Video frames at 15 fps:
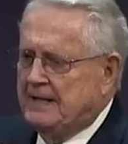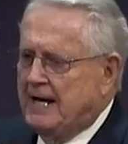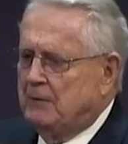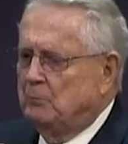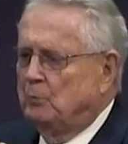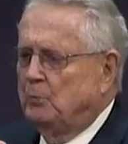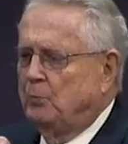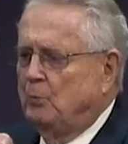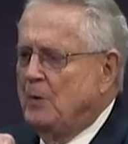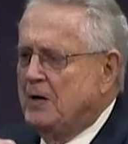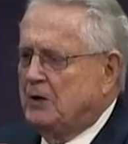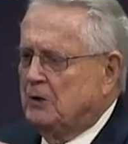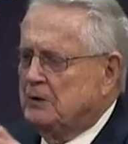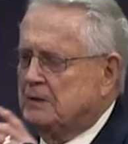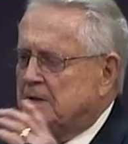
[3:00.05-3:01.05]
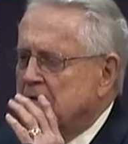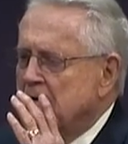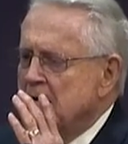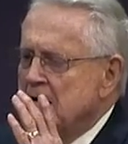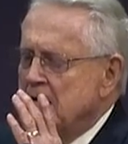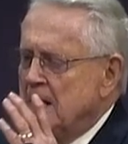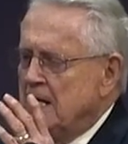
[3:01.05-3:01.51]
that we could
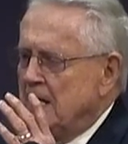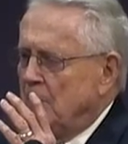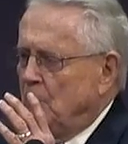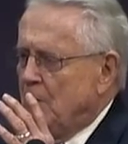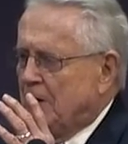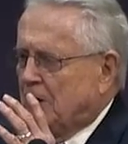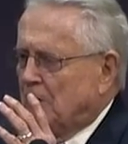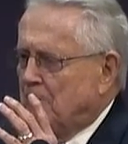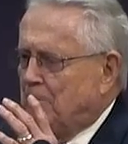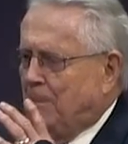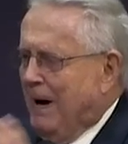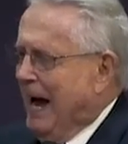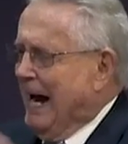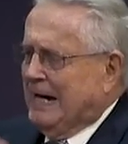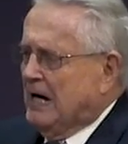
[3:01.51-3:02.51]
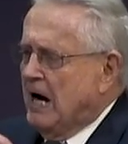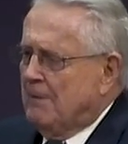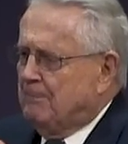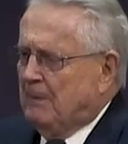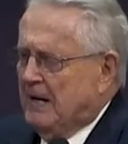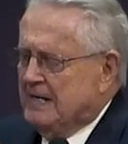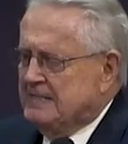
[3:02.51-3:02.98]
pack
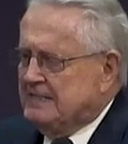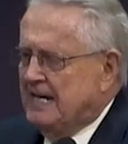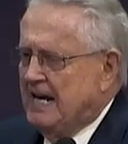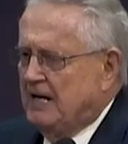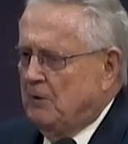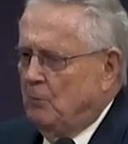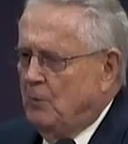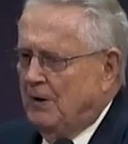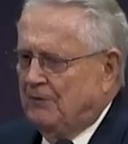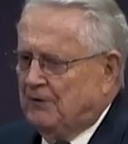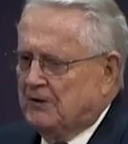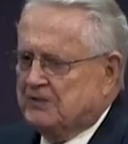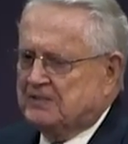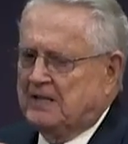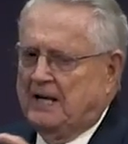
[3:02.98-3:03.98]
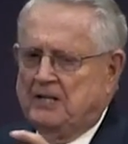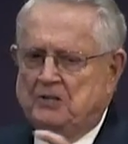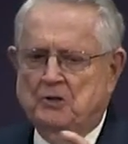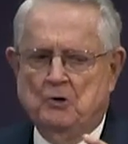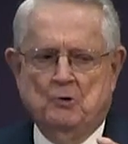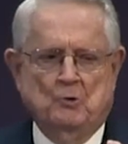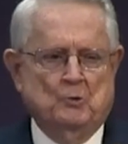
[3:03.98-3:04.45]
up and take with us and
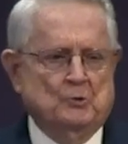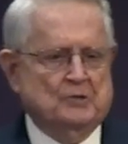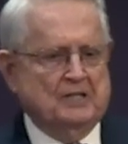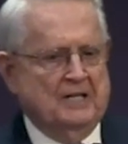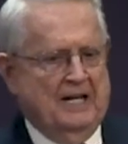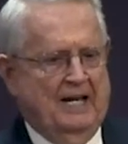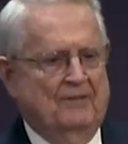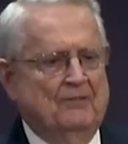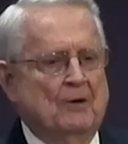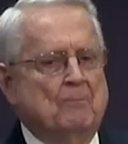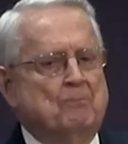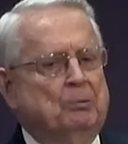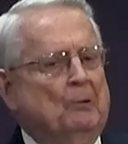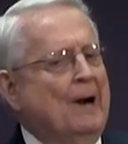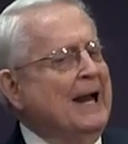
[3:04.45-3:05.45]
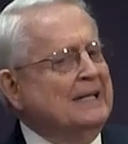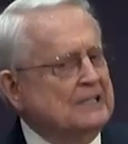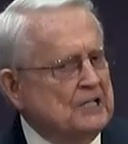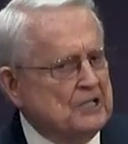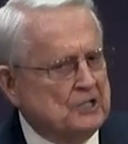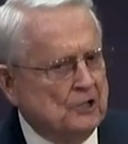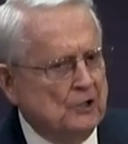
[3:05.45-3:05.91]
use in the
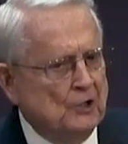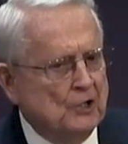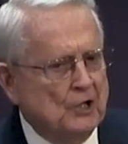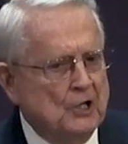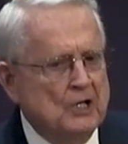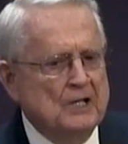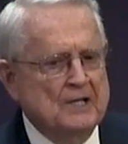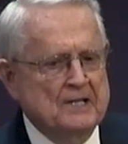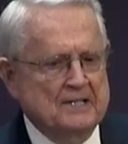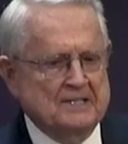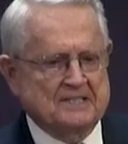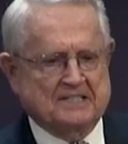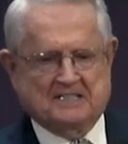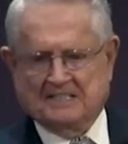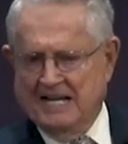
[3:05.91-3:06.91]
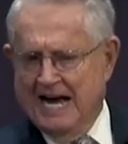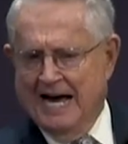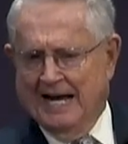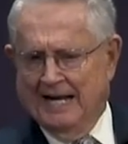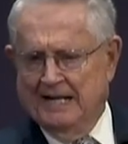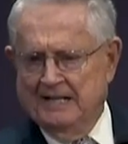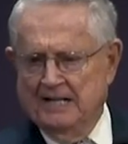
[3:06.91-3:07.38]
practical
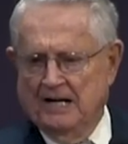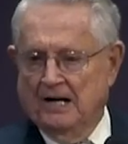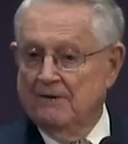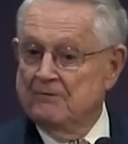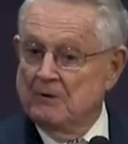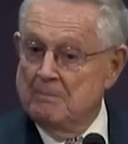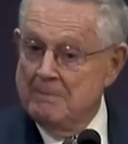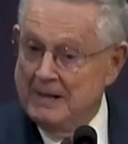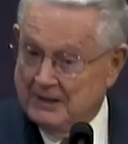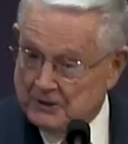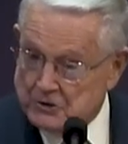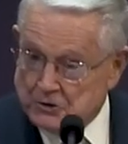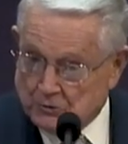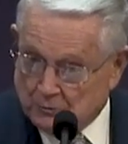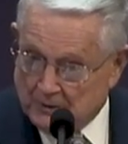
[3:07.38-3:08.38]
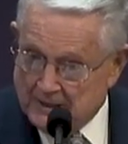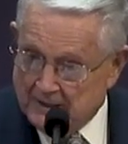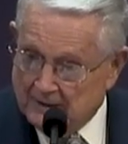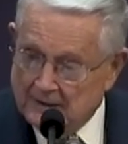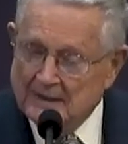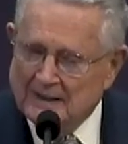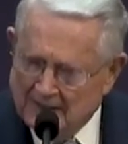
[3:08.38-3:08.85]
side of the ministry.
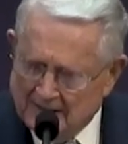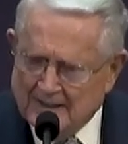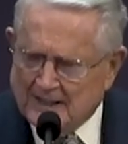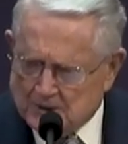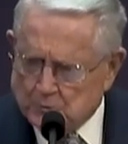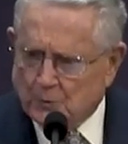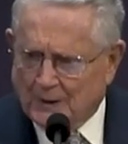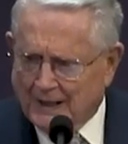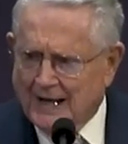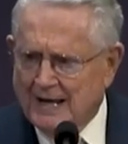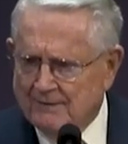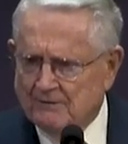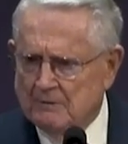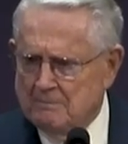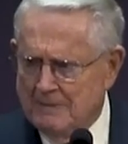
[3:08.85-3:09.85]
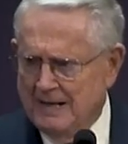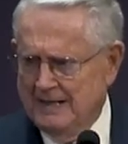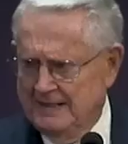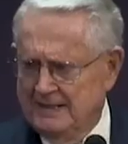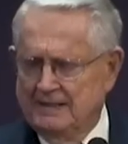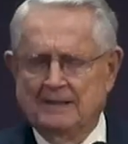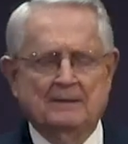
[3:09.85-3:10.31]
That's what I have in mind.